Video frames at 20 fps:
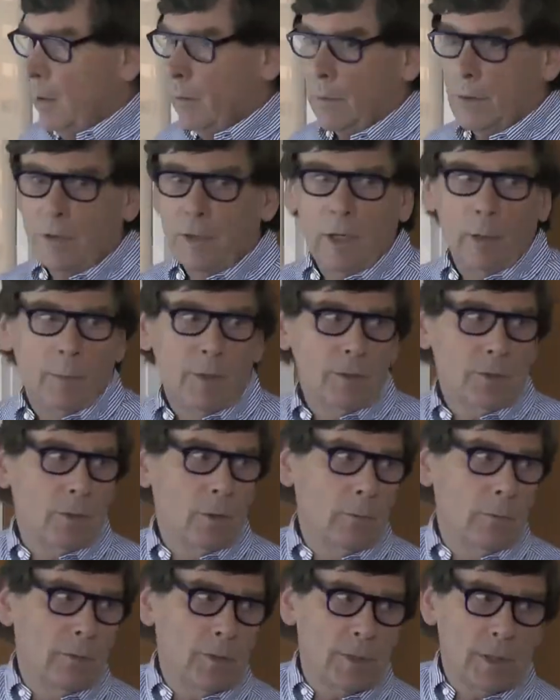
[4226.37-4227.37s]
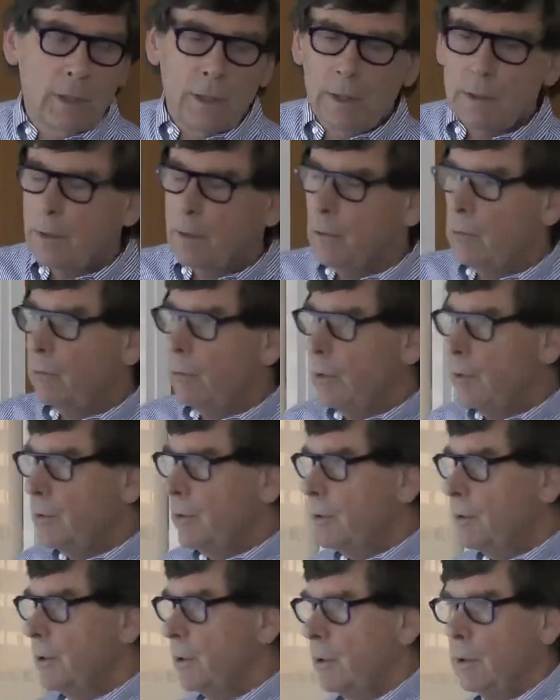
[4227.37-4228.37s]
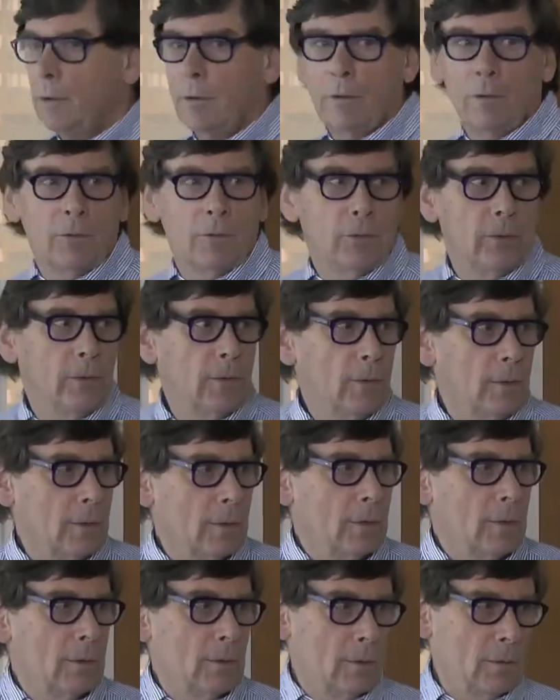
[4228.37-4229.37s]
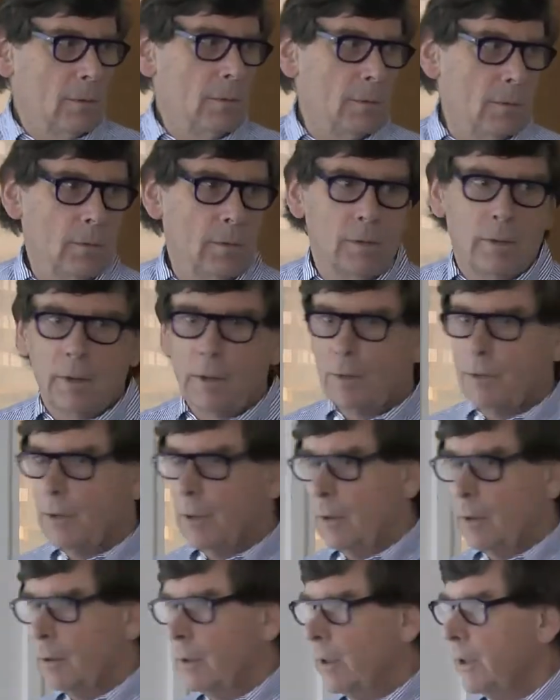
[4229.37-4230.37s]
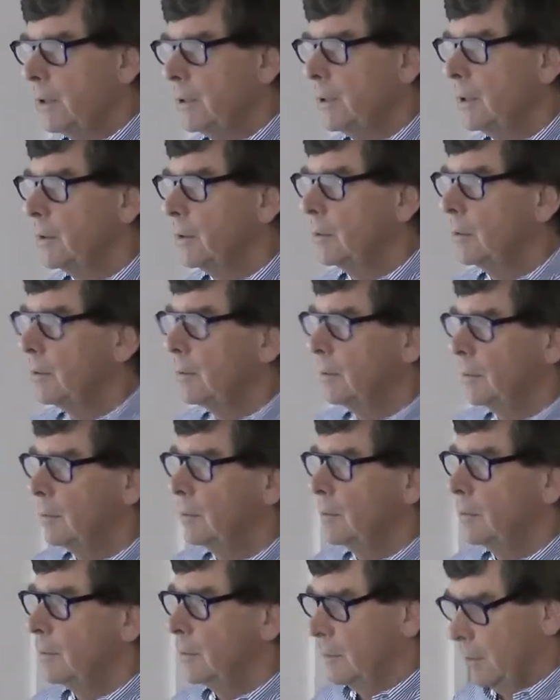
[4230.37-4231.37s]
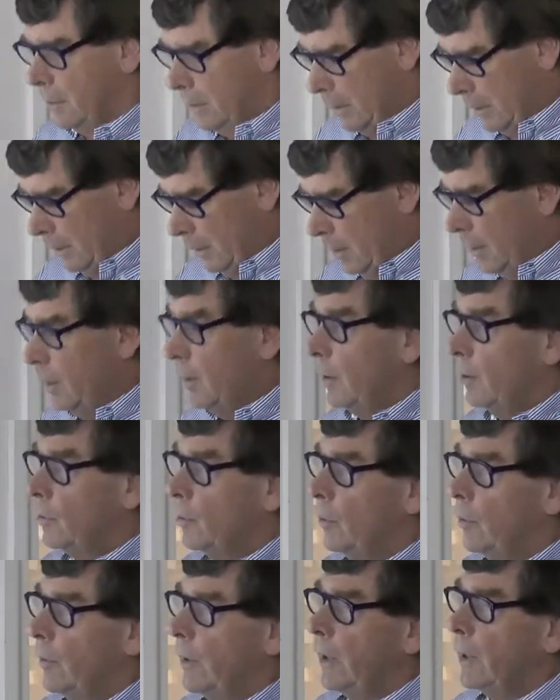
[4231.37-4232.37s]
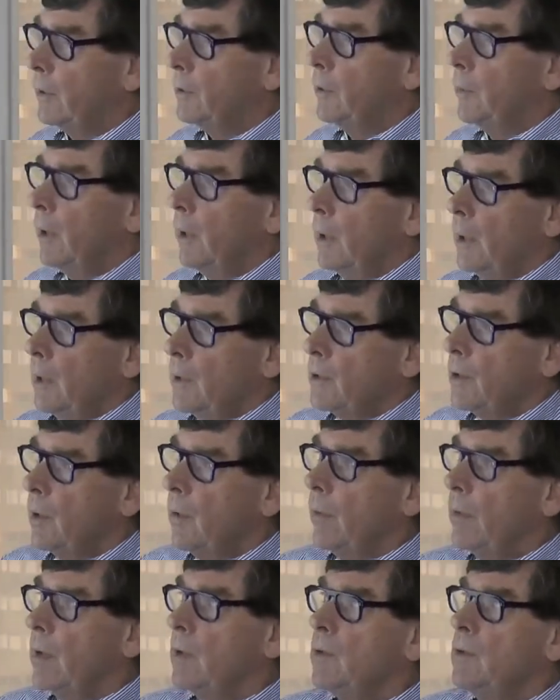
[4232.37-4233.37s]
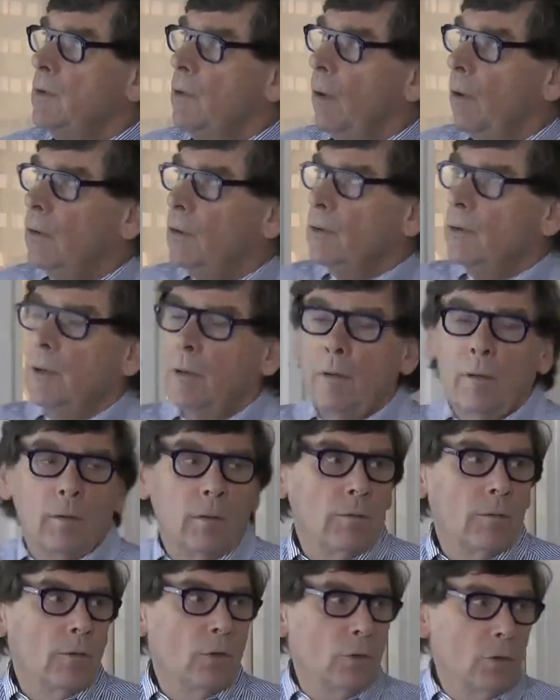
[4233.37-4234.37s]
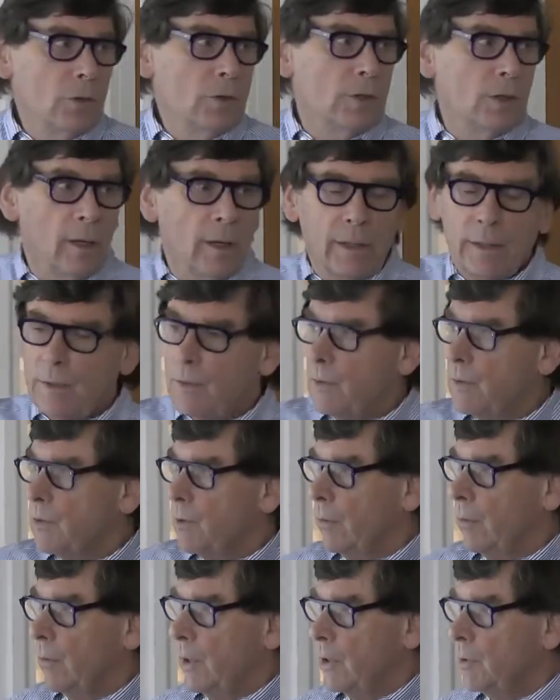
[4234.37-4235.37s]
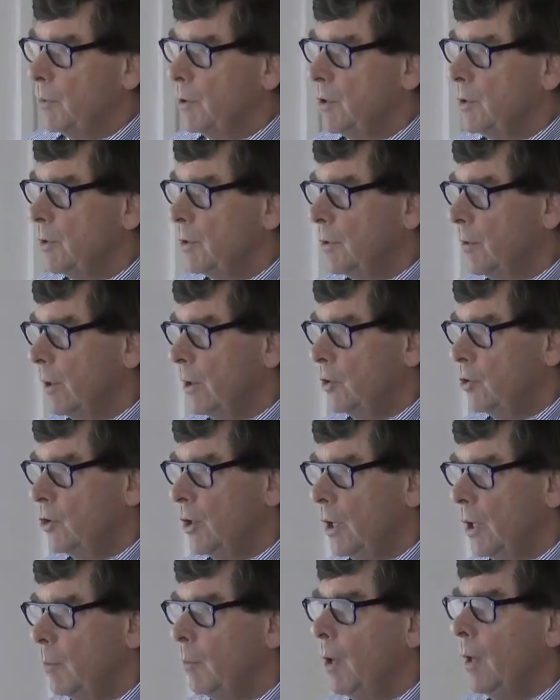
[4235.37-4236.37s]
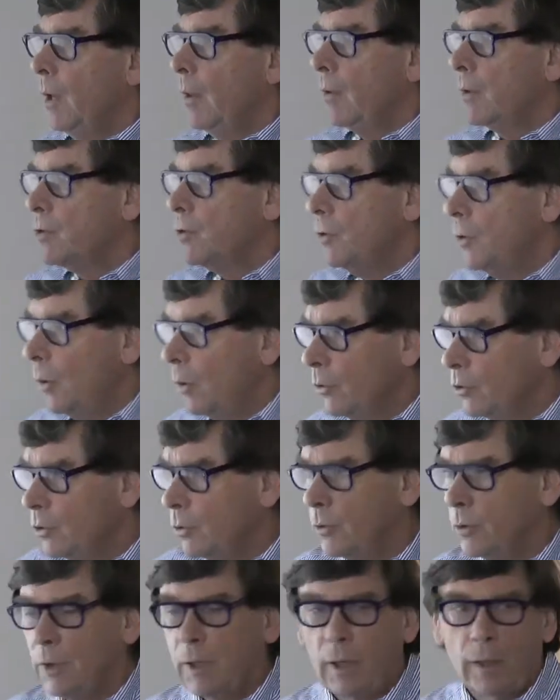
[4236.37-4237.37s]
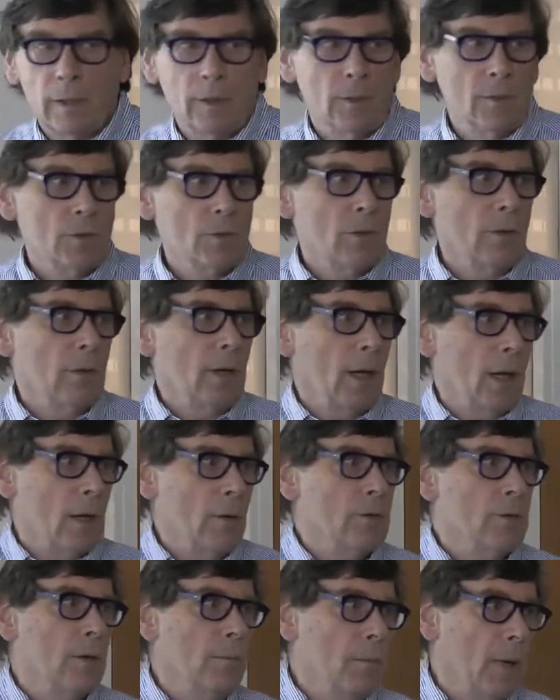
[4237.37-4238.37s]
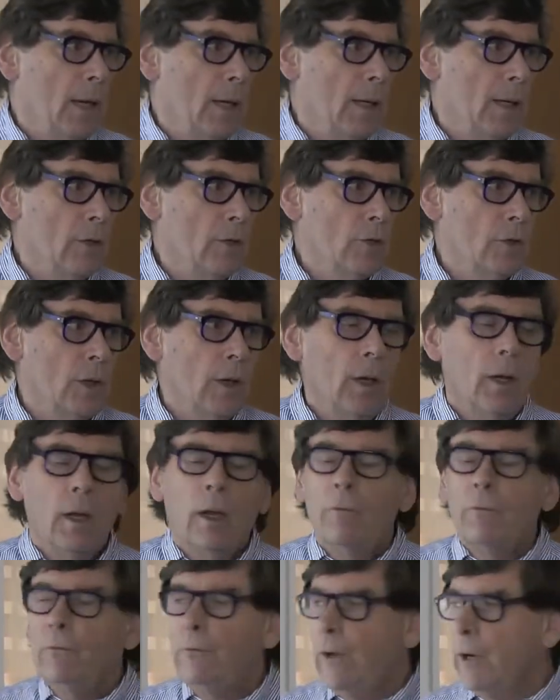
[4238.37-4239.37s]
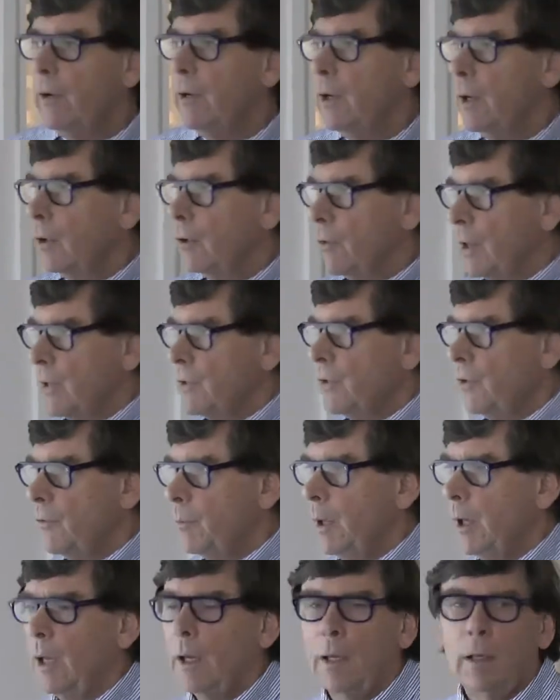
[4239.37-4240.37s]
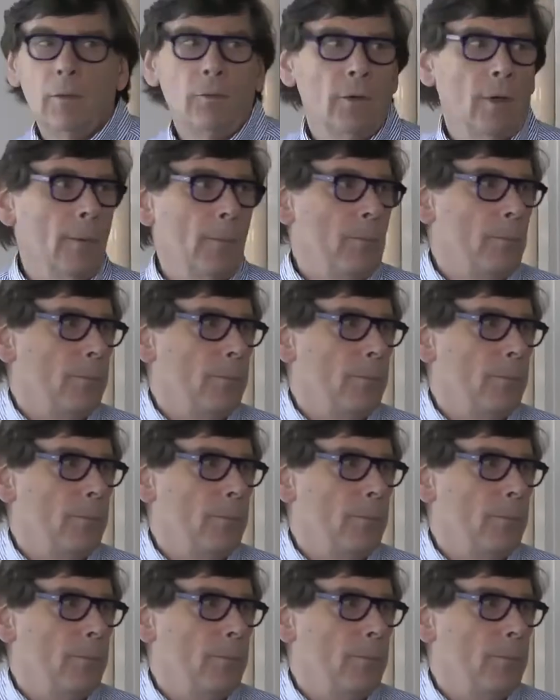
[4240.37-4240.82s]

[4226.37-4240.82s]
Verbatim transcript: the tablets confiscated, the router turned off, and uh, dark lighting and, and all that. So there's not good guidance on this, which is a great shame. There's not good guidance on how to manage very aggressive behaviour